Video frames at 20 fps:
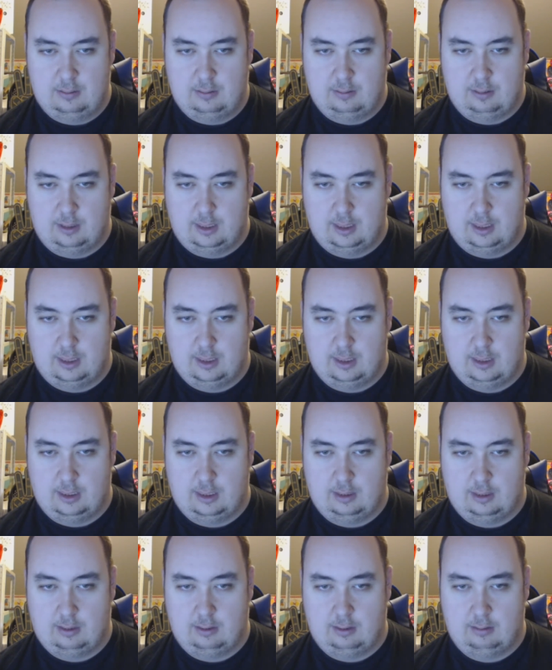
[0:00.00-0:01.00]

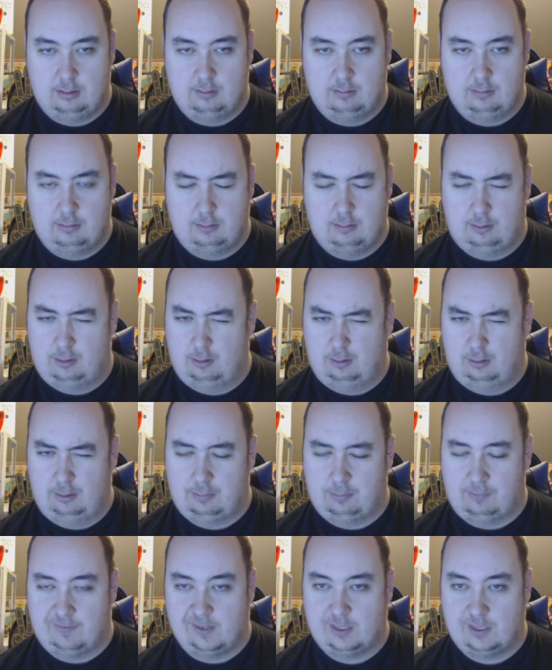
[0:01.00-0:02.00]
You're only
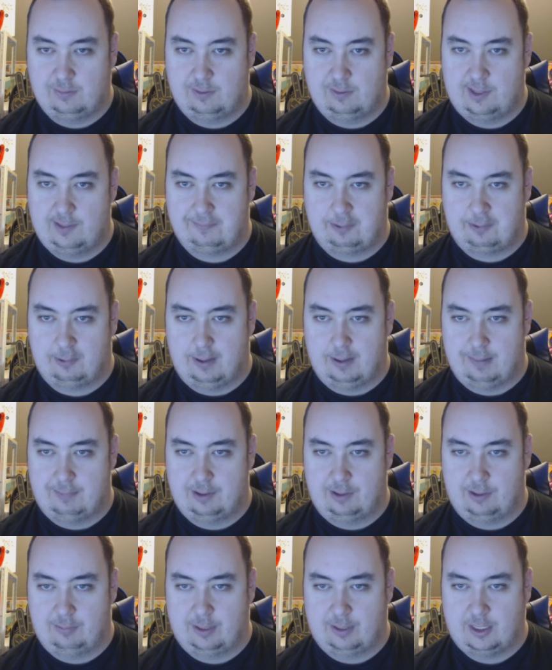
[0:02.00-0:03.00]
proficient with simple
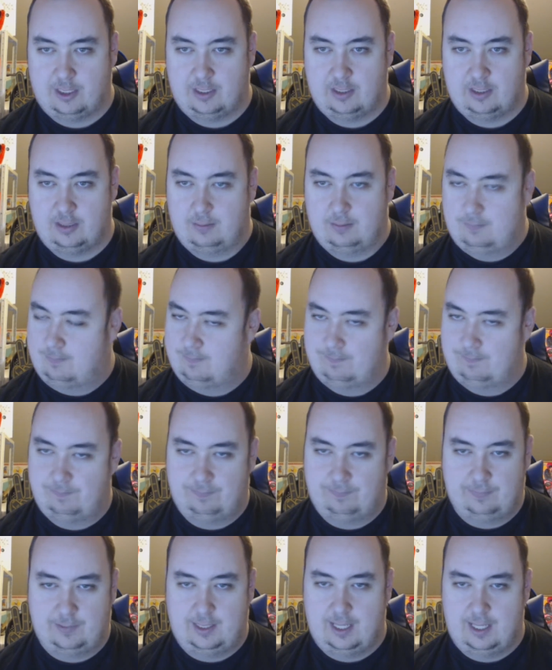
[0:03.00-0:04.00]
weapons, which,
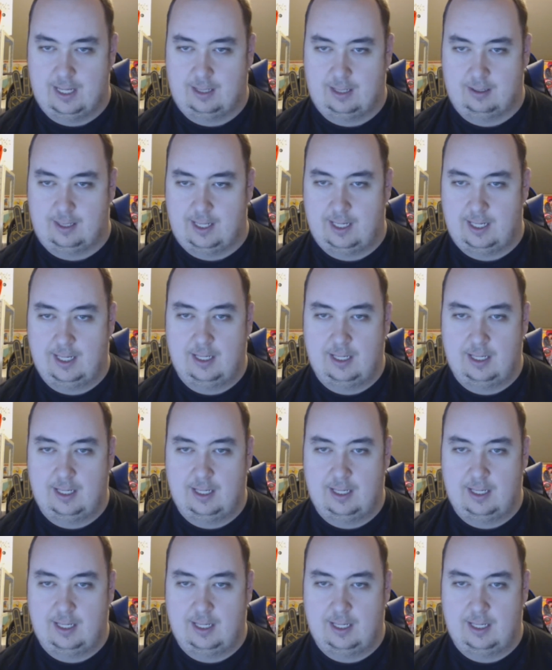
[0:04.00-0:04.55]
yeah, alright.